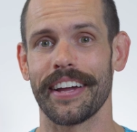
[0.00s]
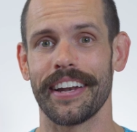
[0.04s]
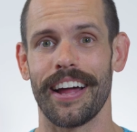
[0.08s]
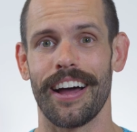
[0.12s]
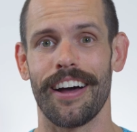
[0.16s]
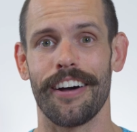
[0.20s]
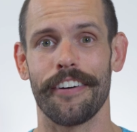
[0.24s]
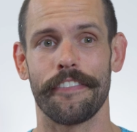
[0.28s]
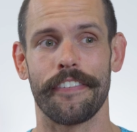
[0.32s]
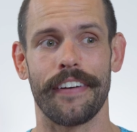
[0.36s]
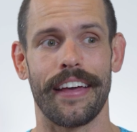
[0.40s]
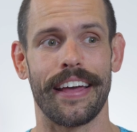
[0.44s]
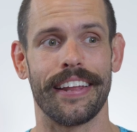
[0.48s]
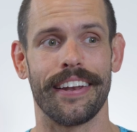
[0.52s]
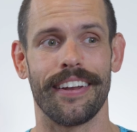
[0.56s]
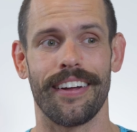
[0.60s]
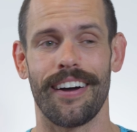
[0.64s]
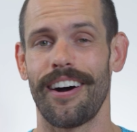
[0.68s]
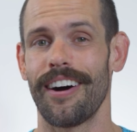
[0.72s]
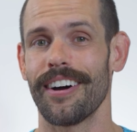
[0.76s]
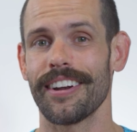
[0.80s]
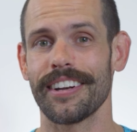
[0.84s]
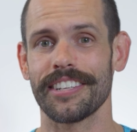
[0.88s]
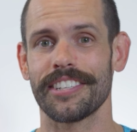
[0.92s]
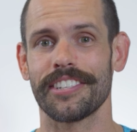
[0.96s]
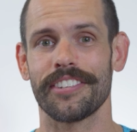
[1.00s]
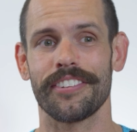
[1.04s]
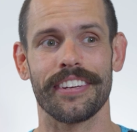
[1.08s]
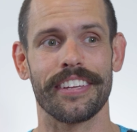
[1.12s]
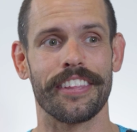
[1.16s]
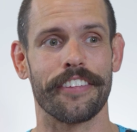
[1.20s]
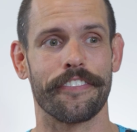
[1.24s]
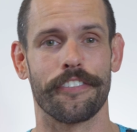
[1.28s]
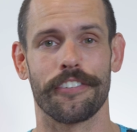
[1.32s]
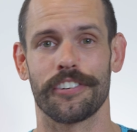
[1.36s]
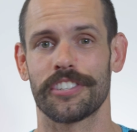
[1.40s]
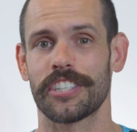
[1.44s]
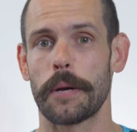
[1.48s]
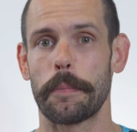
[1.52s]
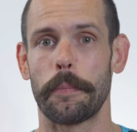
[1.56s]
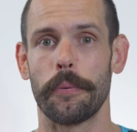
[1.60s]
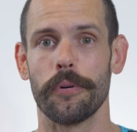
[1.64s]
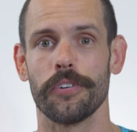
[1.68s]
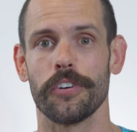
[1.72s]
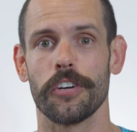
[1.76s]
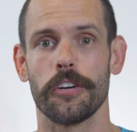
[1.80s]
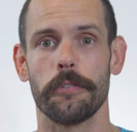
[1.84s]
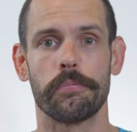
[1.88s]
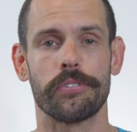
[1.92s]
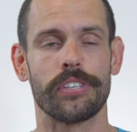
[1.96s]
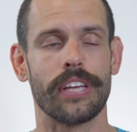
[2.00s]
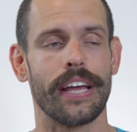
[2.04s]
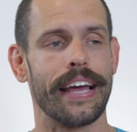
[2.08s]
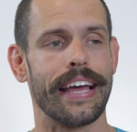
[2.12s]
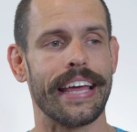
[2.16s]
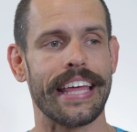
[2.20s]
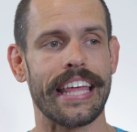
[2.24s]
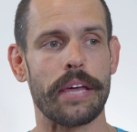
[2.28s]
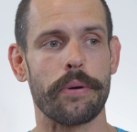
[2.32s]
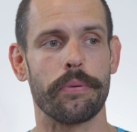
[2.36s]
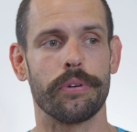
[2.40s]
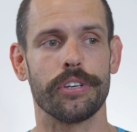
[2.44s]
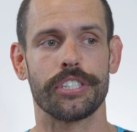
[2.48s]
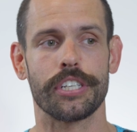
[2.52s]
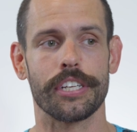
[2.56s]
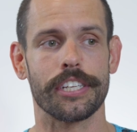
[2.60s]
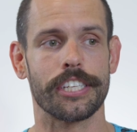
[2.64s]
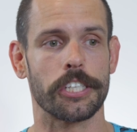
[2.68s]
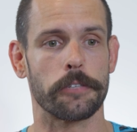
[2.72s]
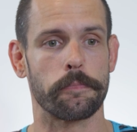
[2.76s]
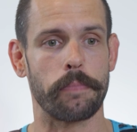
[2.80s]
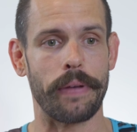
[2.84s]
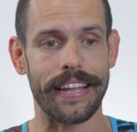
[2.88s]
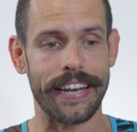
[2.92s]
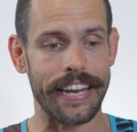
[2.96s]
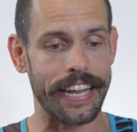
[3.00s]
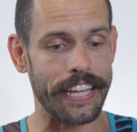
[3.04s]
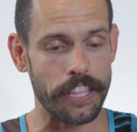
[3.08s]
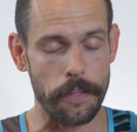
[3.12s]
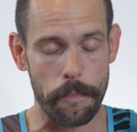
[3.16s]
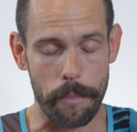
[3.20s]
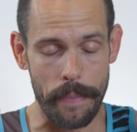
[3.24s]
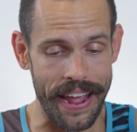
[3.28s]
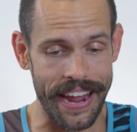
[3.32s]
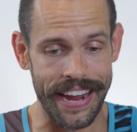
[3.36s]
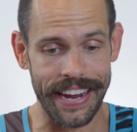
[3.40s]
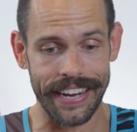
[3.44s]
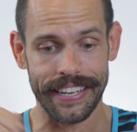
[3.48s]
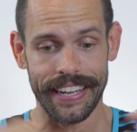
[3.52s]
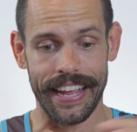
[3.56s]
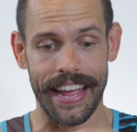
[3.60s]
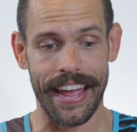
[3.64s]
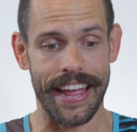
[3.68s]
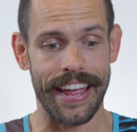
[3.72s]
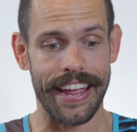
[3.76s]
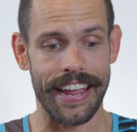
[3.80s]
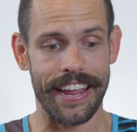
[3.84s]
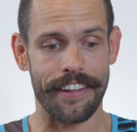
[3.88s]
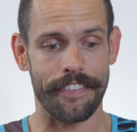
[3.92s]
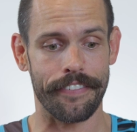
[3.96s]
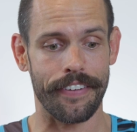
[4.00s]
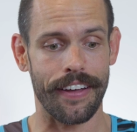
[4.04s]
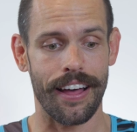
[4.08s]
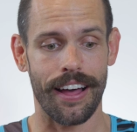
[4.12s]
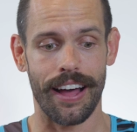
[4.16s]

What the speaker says: enough, and honestly, the first couple loops, it was just spent in the pain cave.